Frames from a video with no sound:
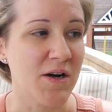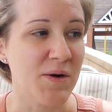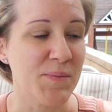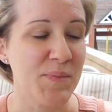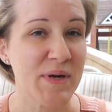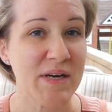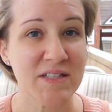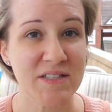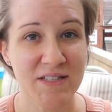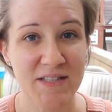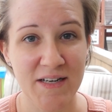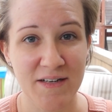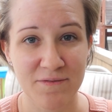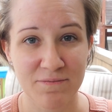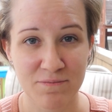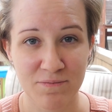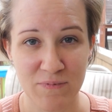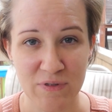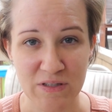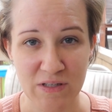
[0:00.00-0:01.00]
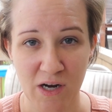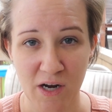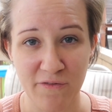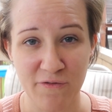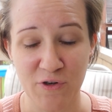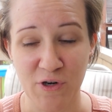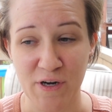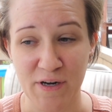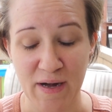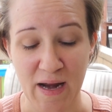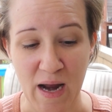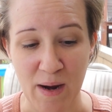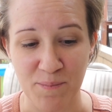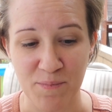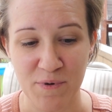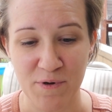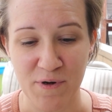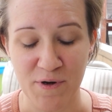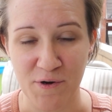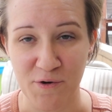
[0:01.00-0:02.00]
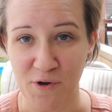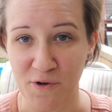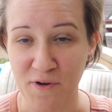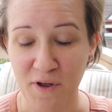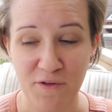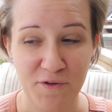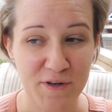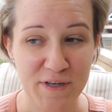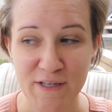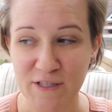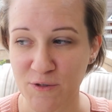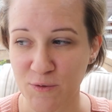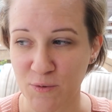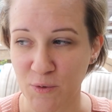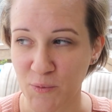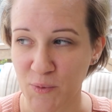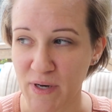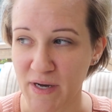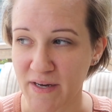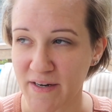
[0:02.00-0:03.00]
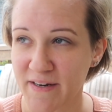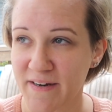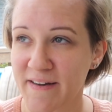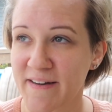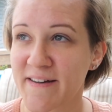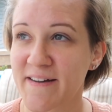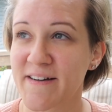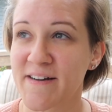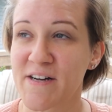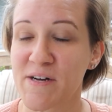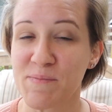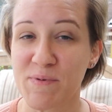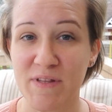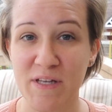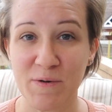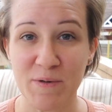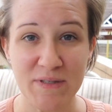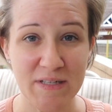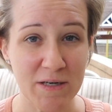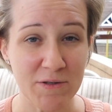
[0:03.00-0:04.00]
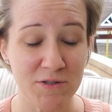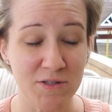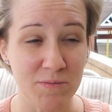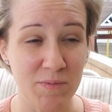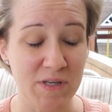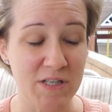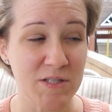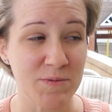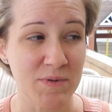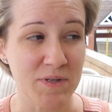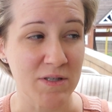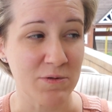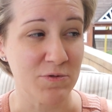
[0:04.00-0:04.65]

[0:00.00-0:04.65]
Paisley had gone for a nap and all the other kids were awake, but they were down in the basement.